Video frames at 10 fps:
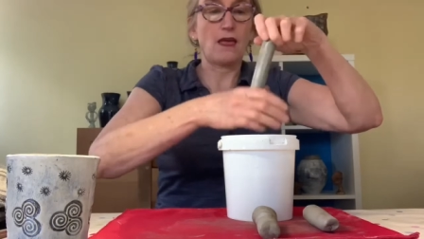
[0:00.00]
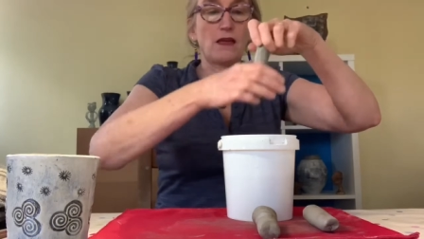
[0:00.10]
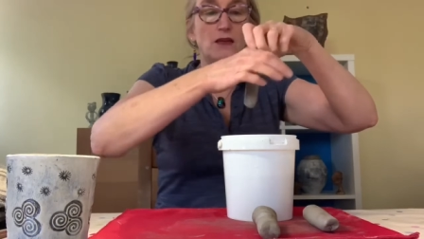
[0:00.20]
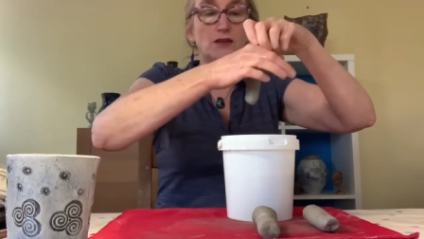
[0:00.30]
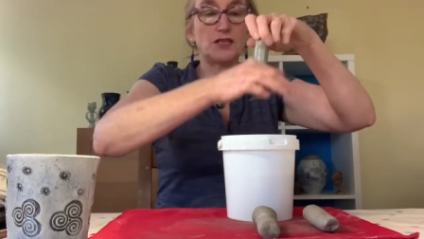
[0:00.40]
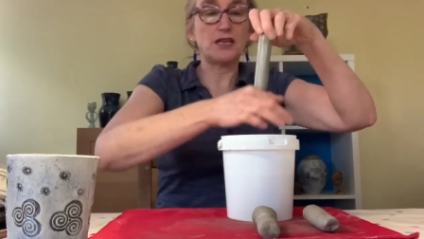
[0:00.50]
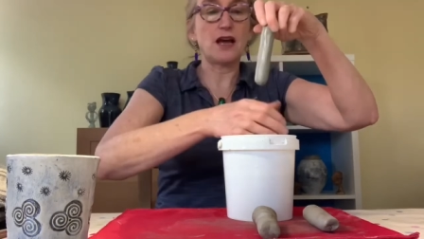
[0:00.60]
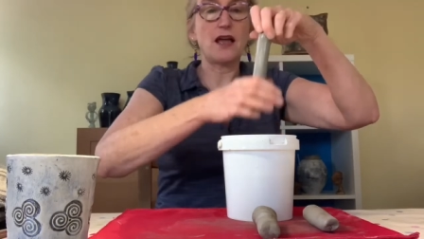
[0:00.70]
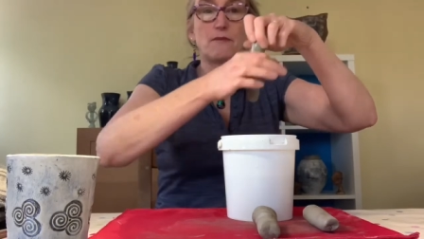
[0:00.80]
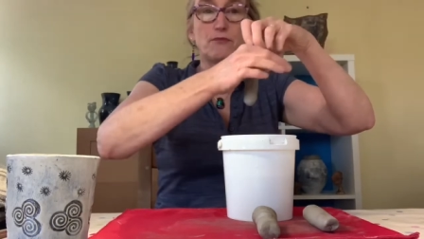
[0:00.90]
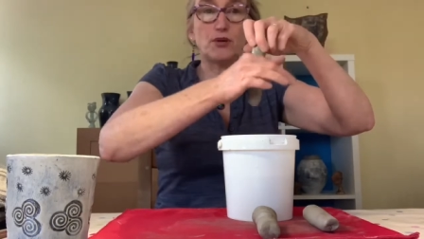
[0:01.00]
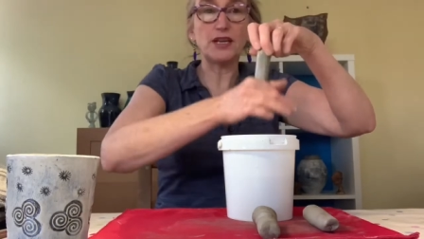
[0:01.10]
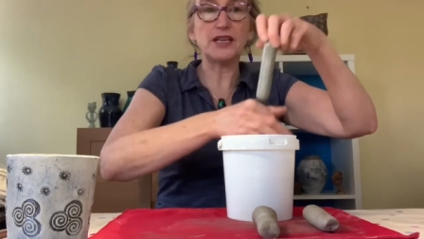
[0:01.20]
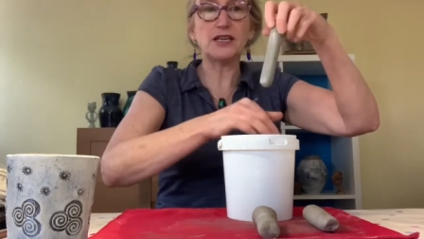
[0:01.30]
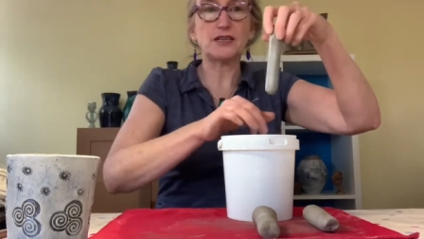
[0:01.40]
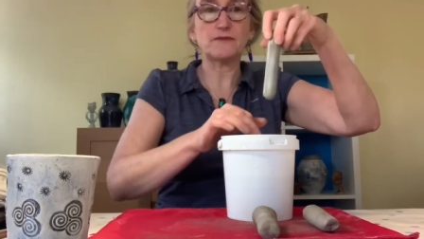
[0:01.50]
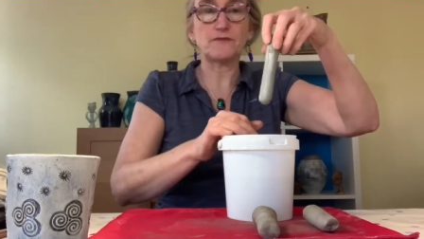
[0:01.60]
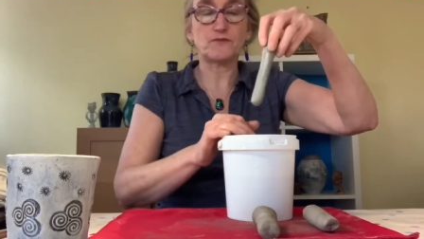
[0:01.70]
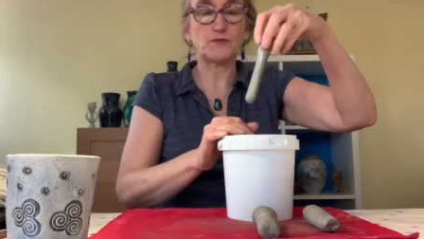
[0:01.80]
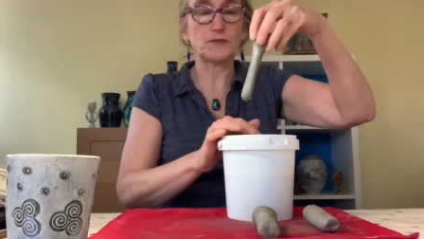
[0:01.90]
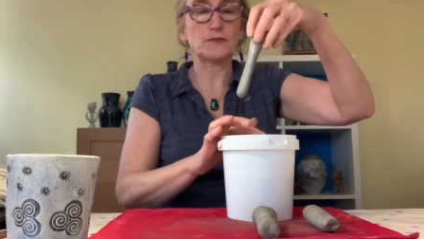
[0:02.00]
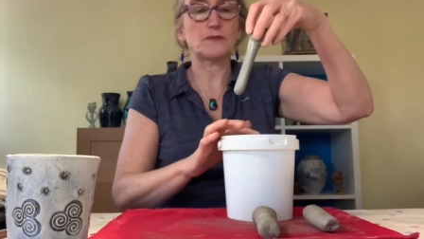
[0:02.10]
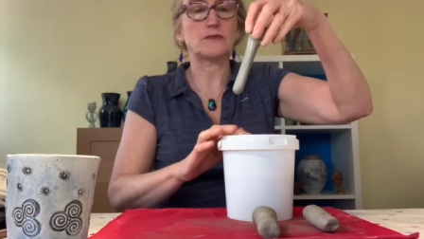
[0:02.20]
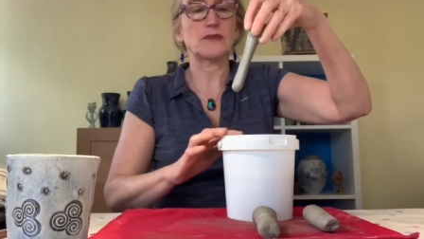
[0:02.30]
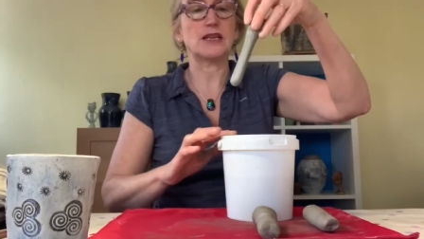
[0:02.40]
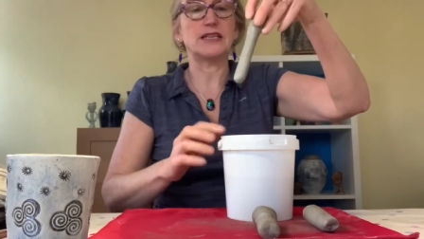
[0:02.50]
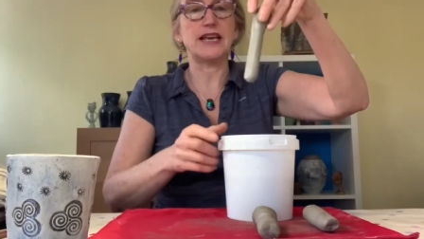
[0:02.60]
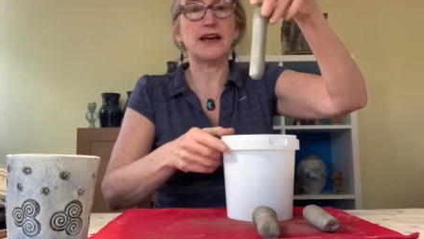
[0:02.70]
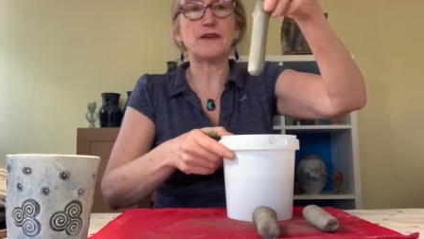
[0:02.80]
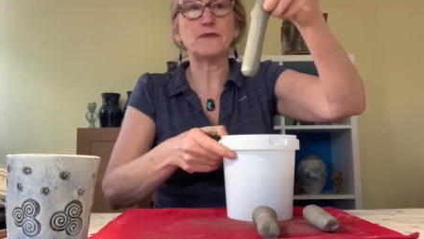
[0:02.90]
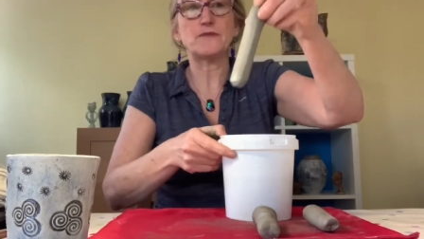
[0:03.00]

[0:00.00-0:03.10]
You see, I am pulling it down.